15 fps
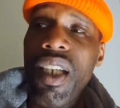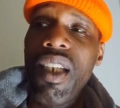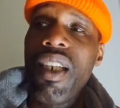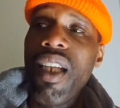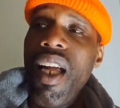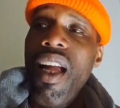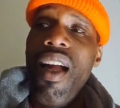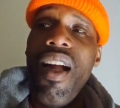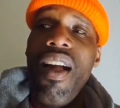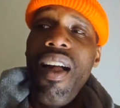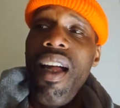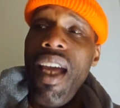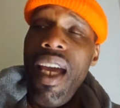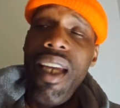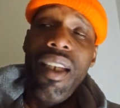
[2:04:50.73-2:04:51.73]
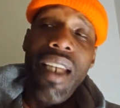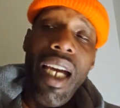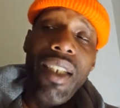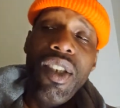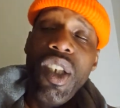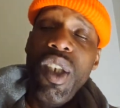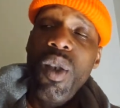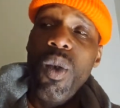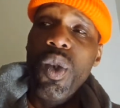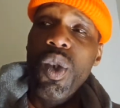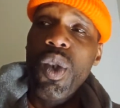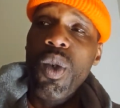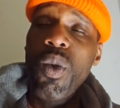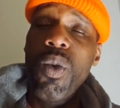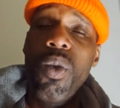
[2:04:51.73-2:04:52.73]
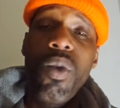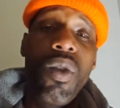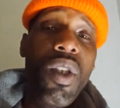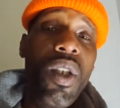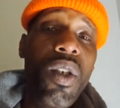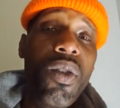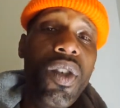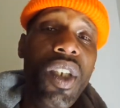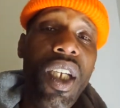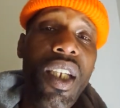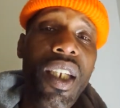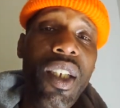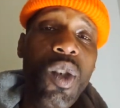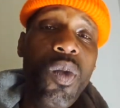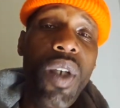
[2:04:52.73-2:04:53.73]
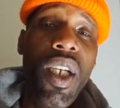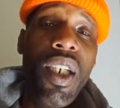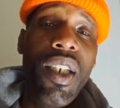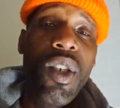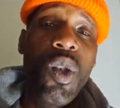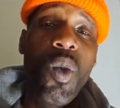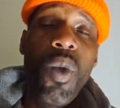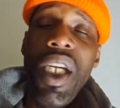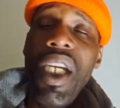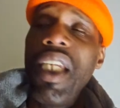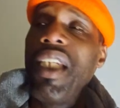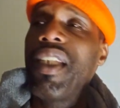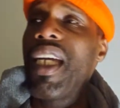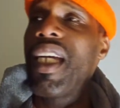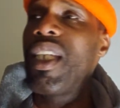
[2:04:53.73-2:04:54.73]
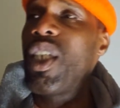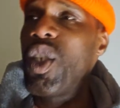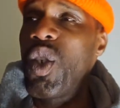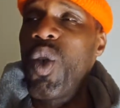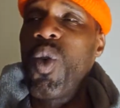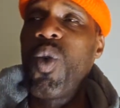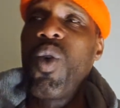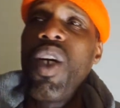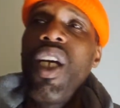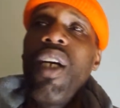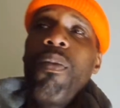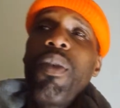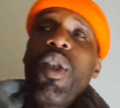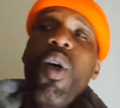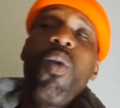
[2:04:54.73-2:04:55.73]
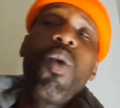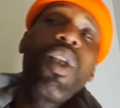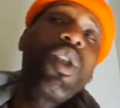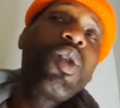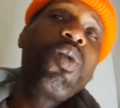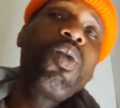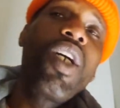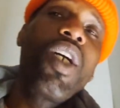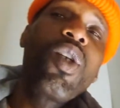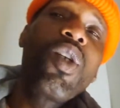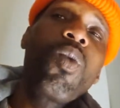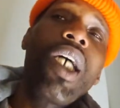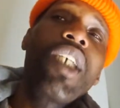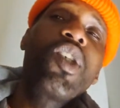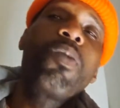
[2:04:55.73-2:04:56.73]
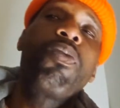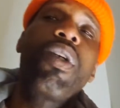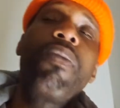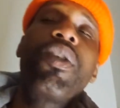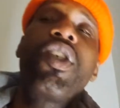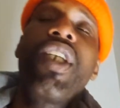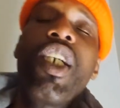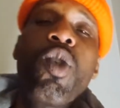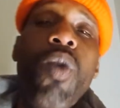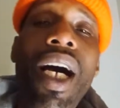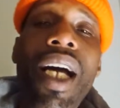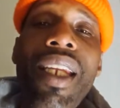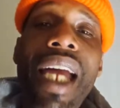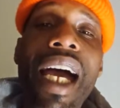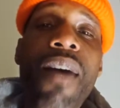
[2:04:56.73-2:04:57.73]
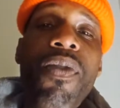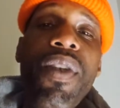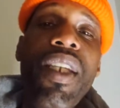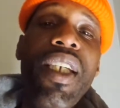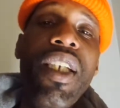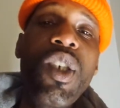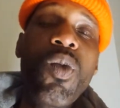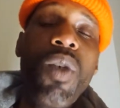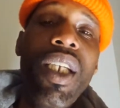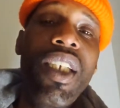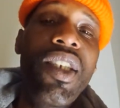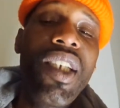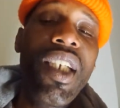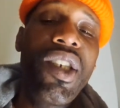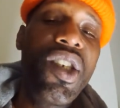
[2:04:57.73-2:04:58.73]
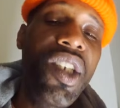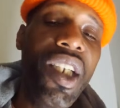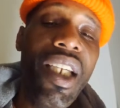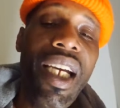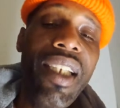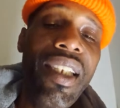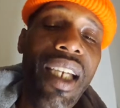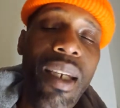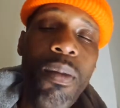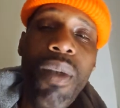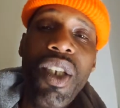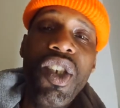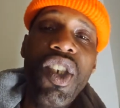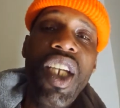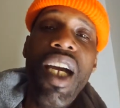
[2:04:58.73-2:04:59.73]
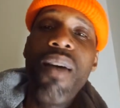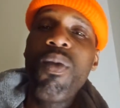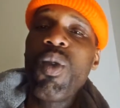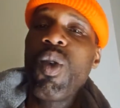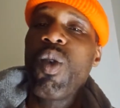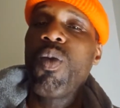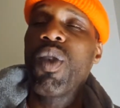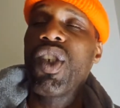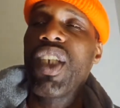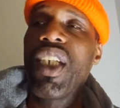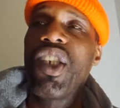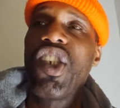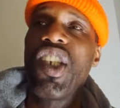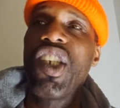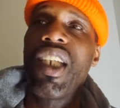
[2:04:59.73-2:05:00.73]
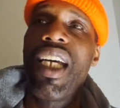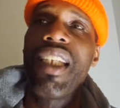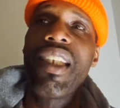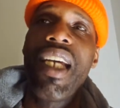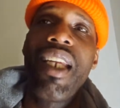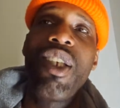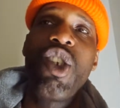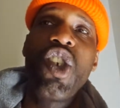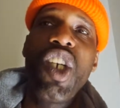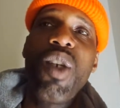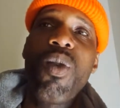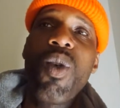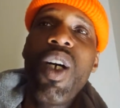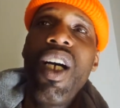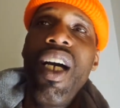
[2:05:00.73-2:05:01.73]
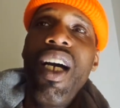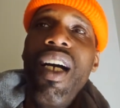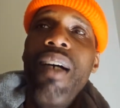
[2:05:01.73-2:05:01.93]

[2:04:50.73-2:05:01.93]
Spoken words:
And Latinos too. You know what I'm saying? Niggas ready to do anything to you, but don't want to do nothing to white supremacy. That's why I laugh at niggas when they say shit like that in my chat room or say shit like that in general.